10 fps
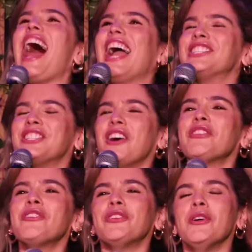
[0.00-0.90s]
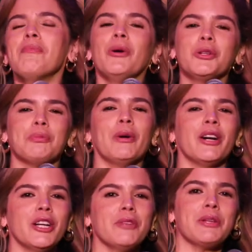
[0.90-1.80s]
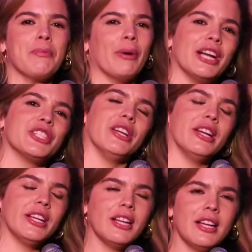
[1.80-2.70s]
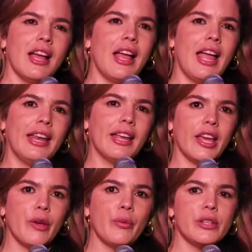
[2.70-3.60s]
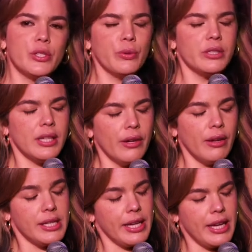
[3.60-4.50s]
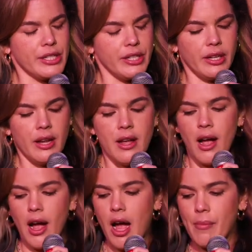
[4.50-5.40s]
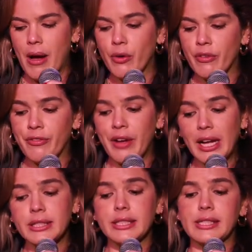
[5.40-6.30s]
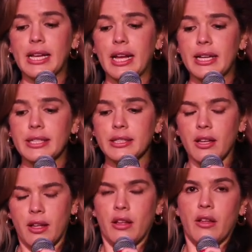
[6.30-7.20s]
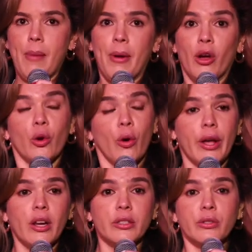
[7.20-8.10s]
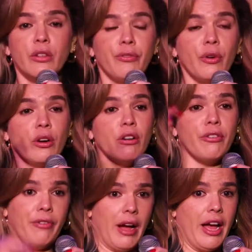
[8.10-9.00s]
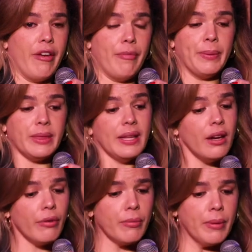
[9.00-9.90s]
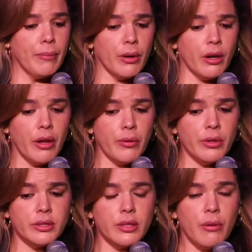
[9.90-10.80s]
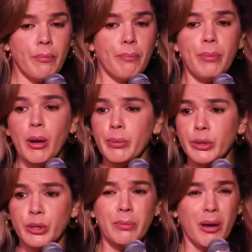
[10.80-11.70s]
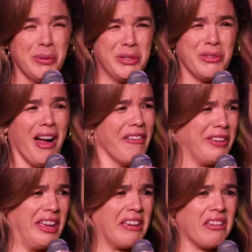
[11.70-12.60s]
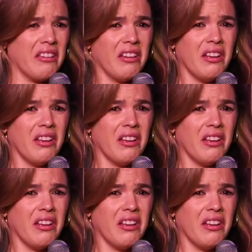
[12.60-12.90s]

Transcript: I suffered from postpartum depression, and it came with suicidal ideation. I would fantasize about going onto the 405, but then I remember it was bumper-to-bumper traffic.